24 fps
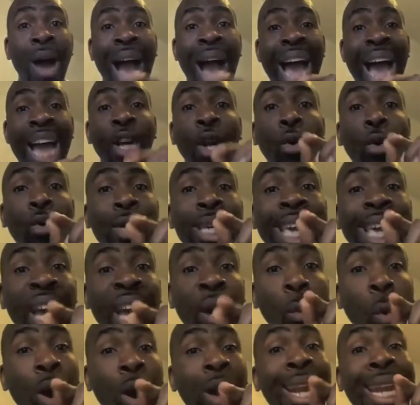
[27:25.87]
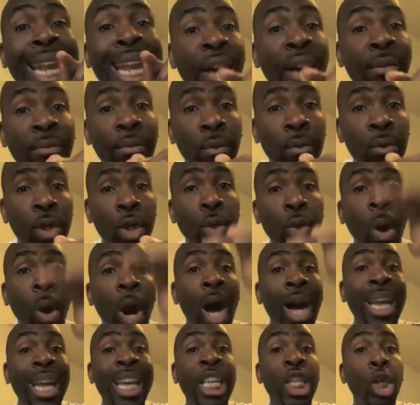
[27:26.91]
I don't care what level you
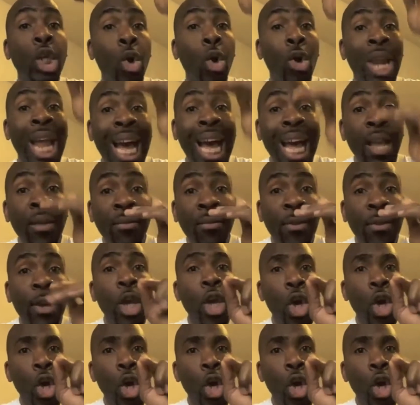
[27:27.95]
are in your life.